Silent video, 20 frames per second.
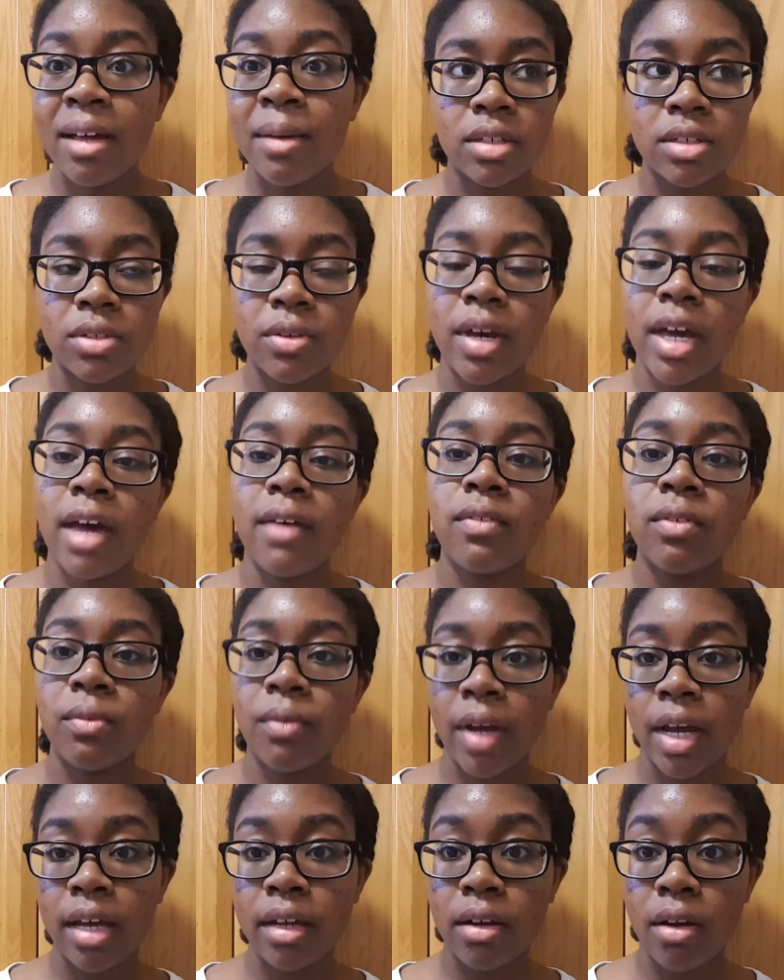So I haven't
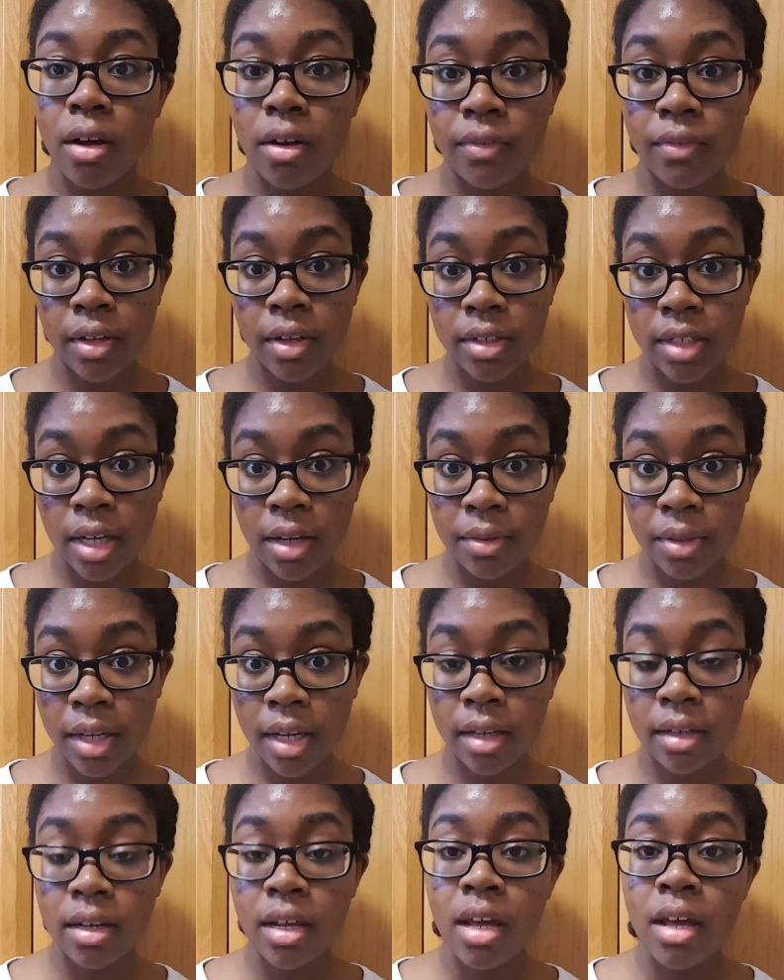read All Down
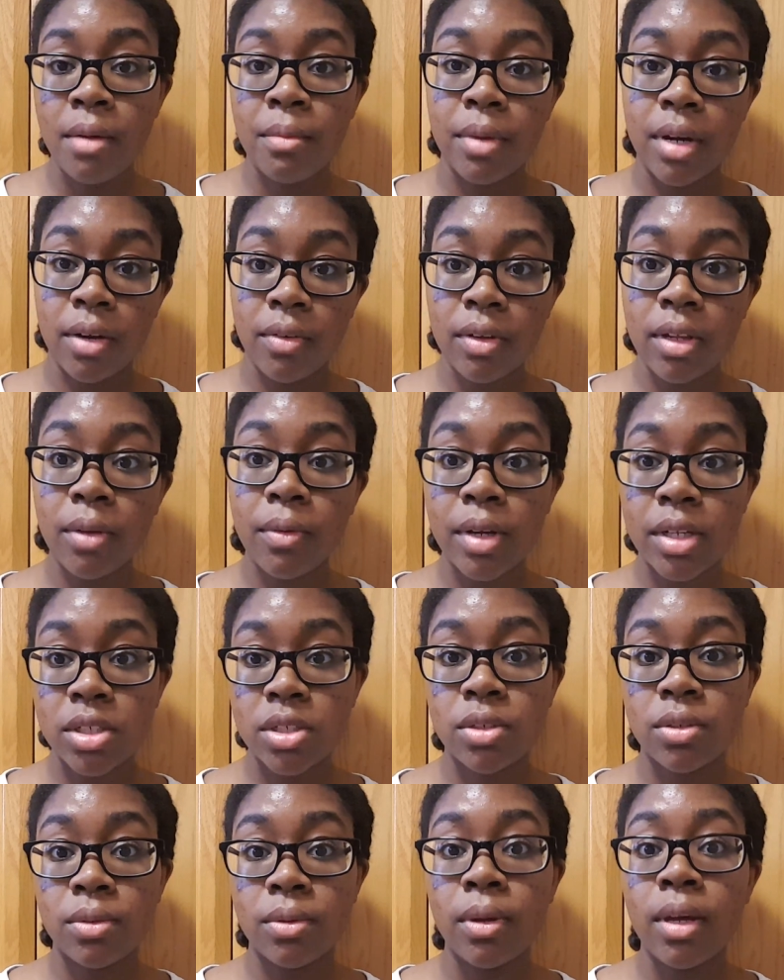yet, but I really want
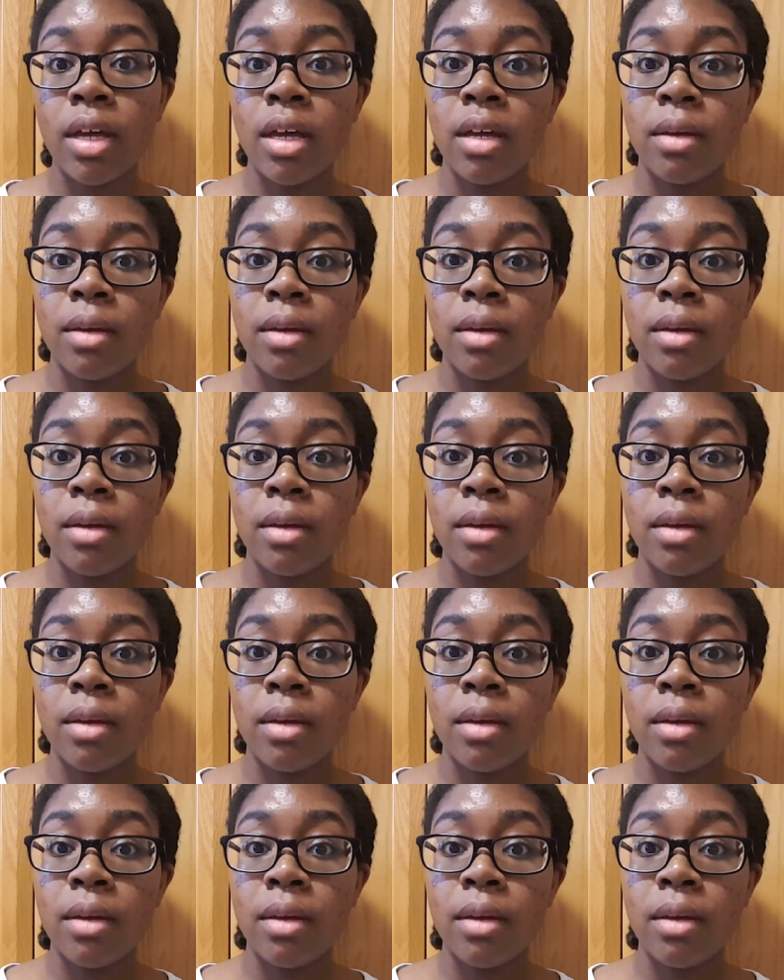to,